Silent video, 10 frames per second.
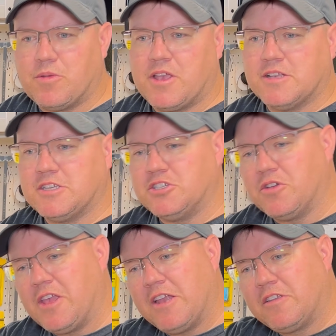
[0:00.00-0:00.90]
because as you
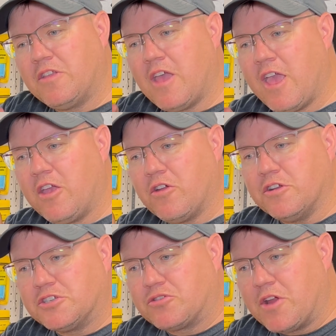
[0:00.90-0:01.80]
get to the anchor,
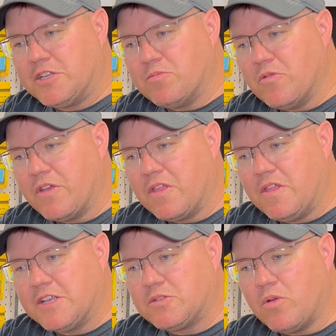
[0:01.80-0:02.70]
your string's moving
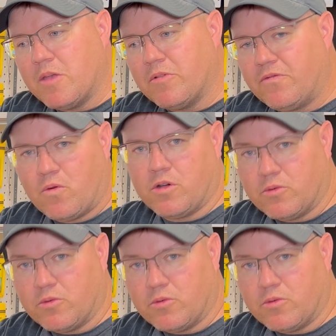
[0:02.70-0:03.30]
this way before it